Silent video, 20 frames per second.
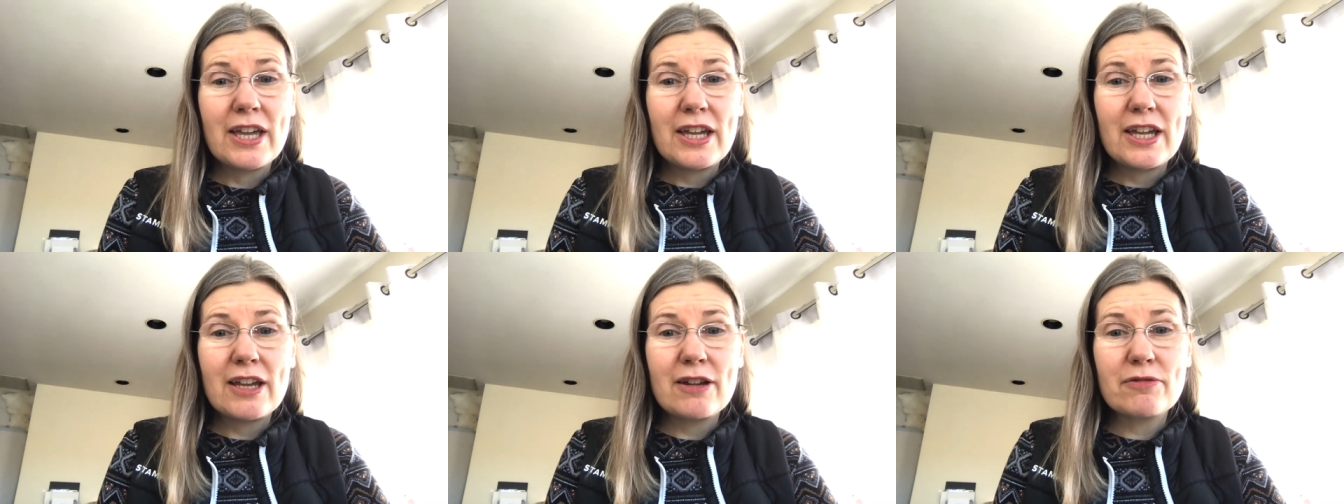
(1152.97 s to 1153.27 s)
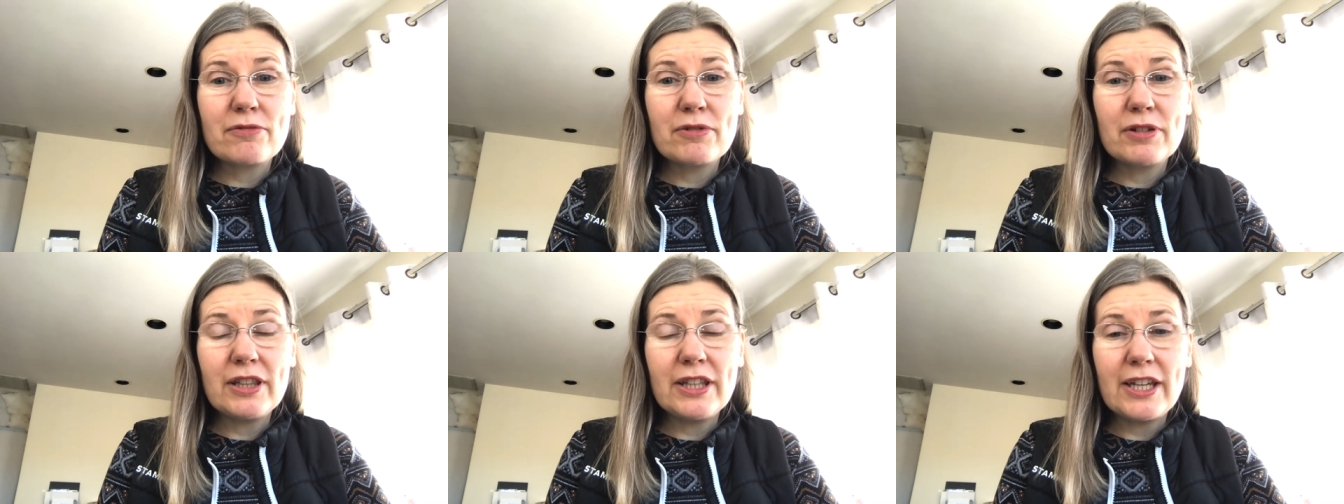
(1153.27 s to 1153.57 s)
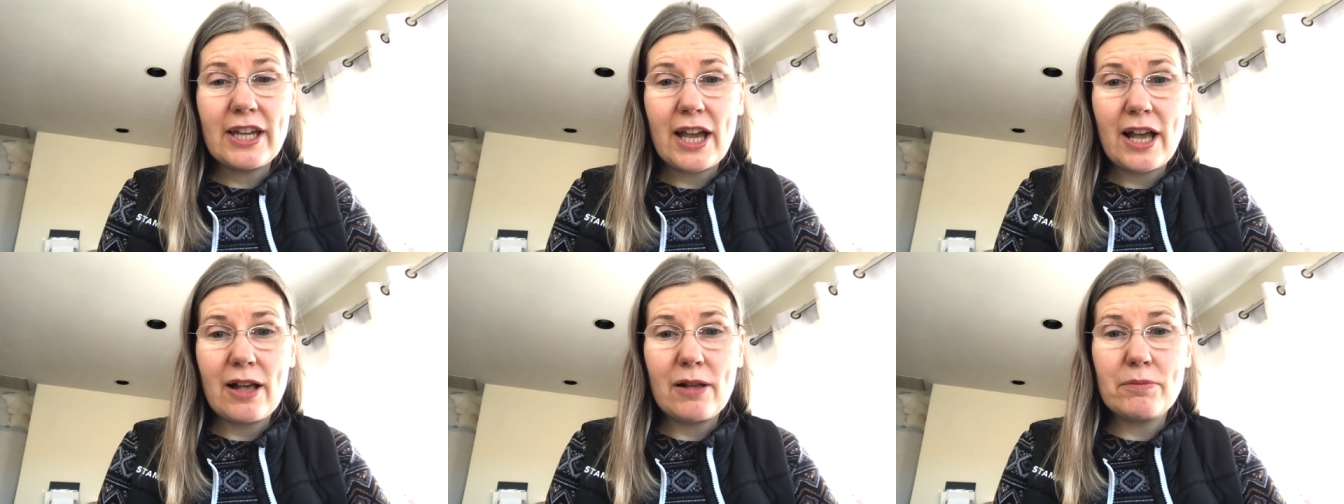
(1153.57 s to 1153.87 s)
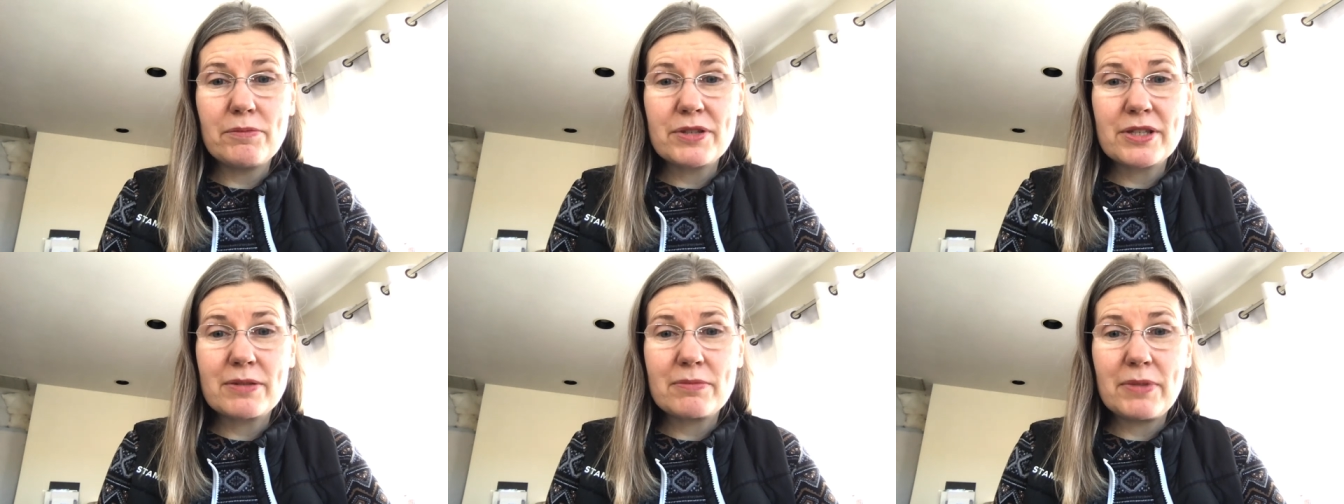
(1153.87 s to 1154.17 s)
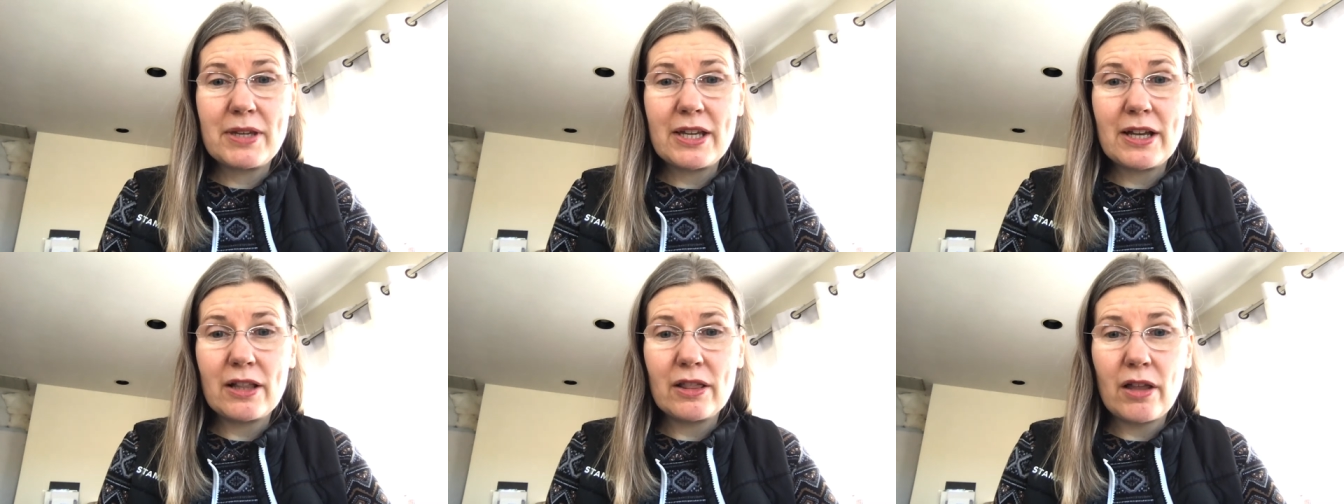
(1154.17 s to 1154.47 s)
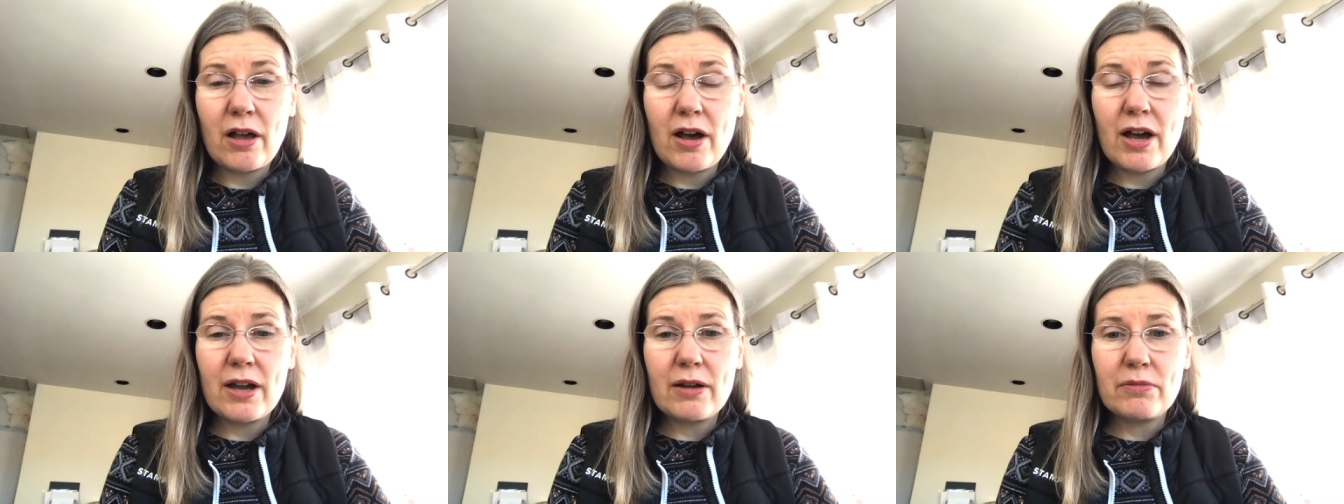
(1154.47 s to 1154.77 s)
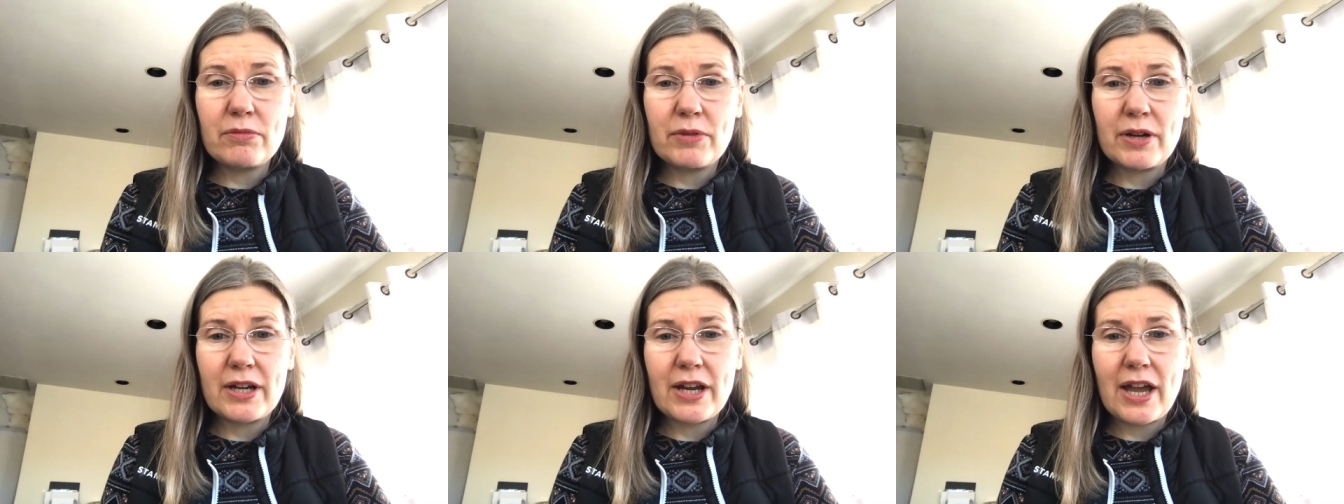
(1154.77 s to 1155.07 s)
it really helps me a
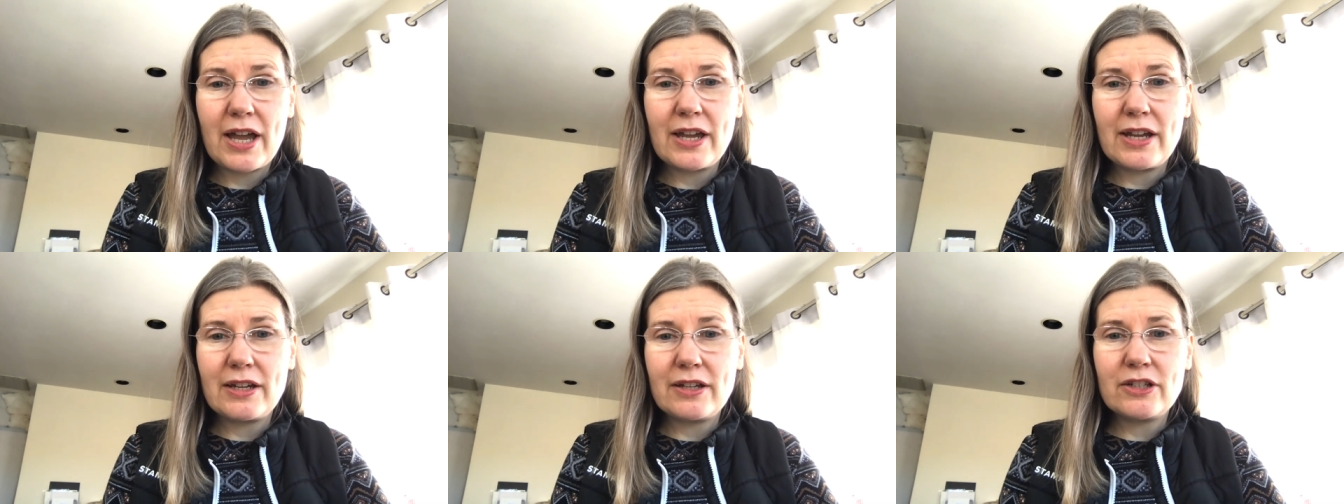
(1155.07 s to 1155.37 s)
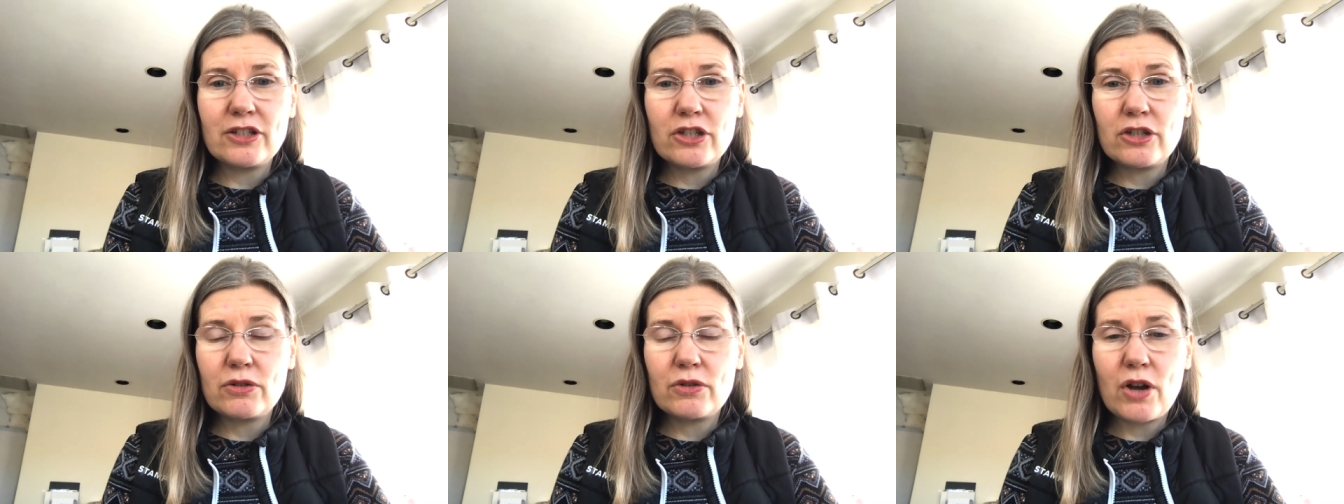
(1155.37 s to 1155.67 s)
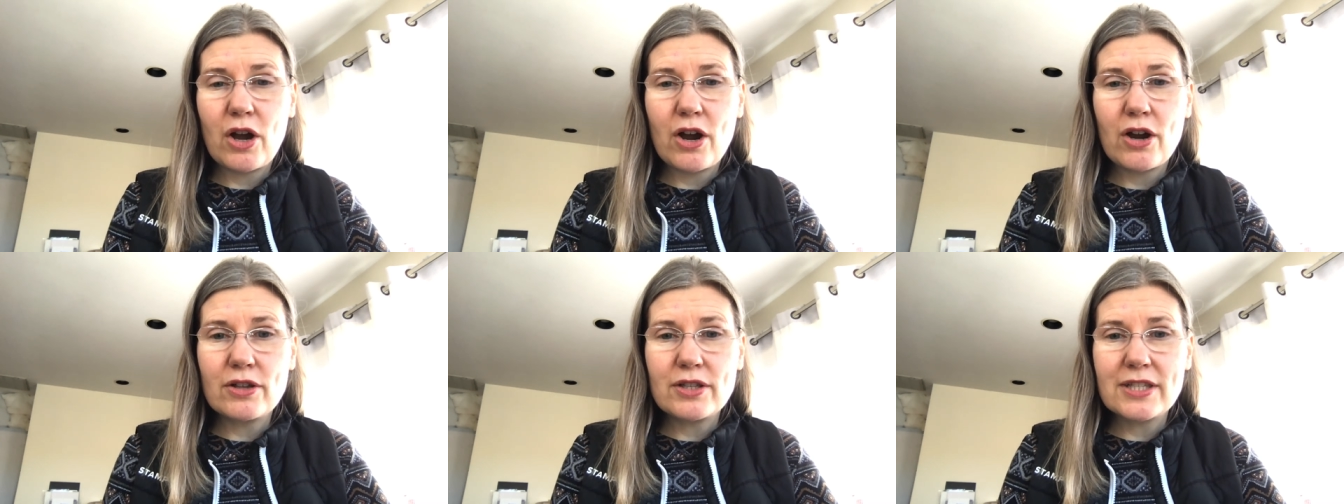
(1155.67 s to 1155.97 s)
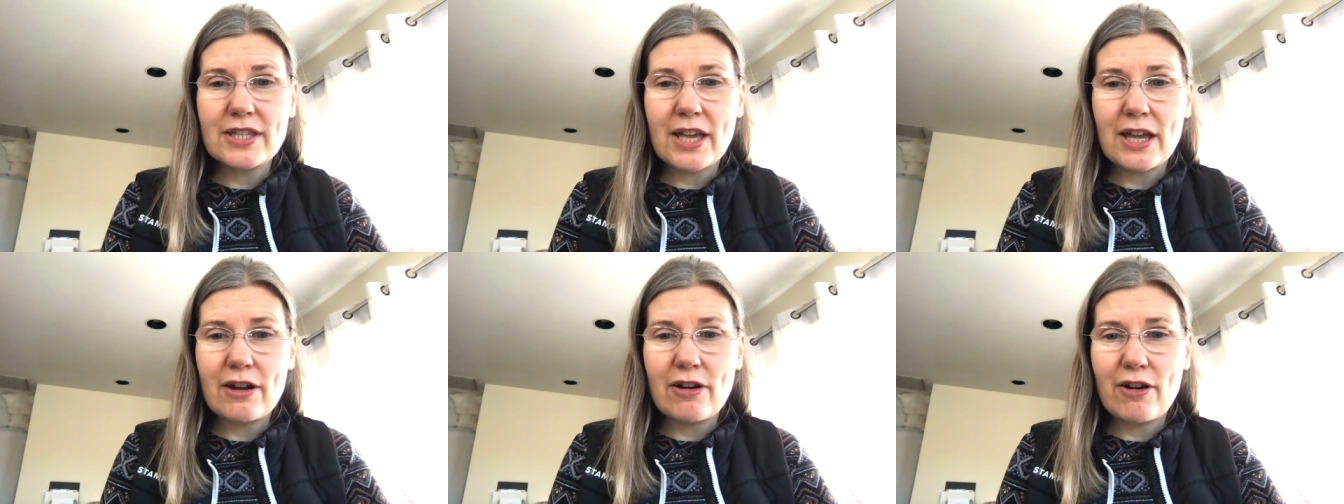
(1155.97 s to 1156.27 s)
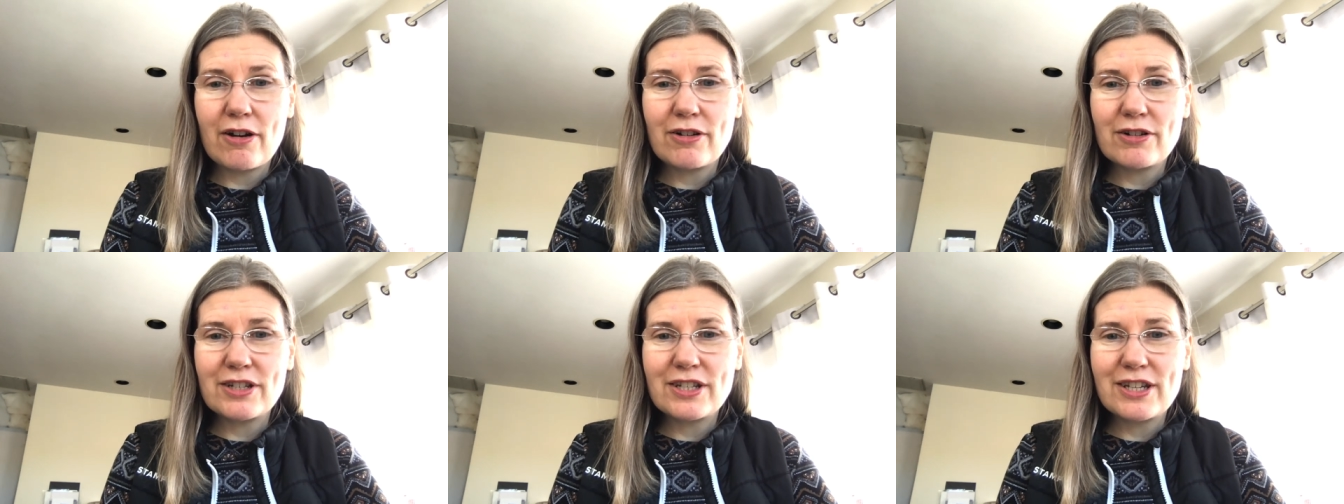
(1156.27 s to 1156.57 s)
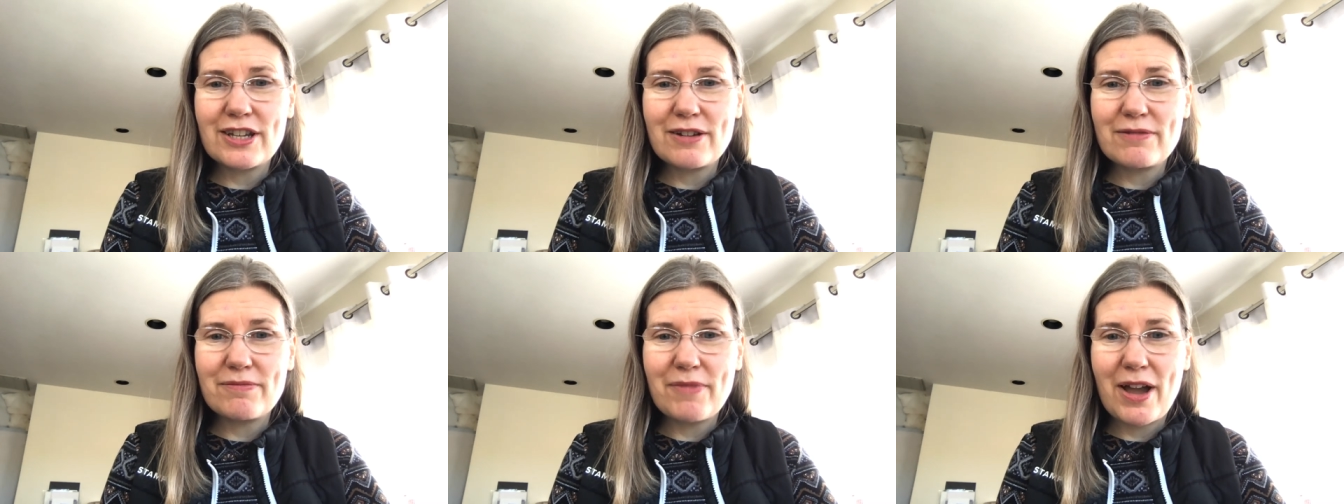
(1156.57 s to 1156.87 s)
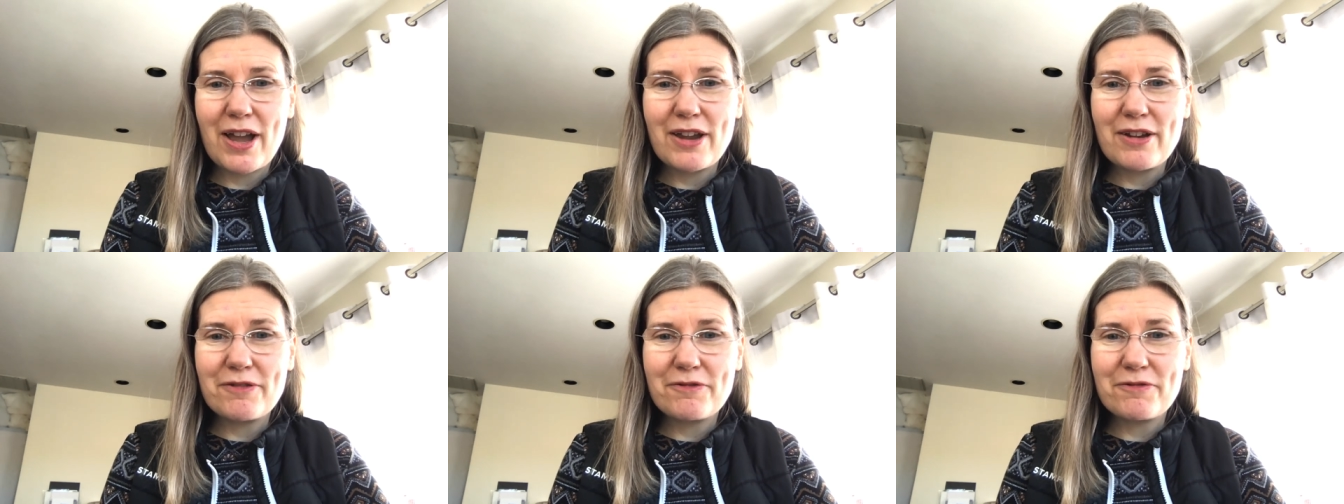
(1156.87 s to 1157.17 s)
lot when I do cards that aren't in
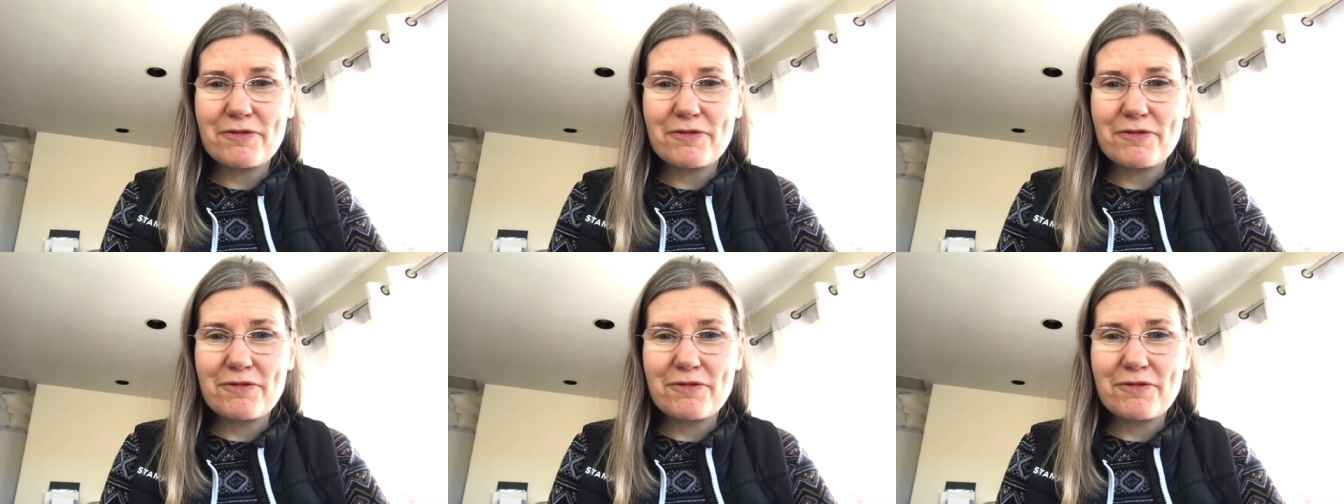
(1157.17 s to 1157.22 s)
my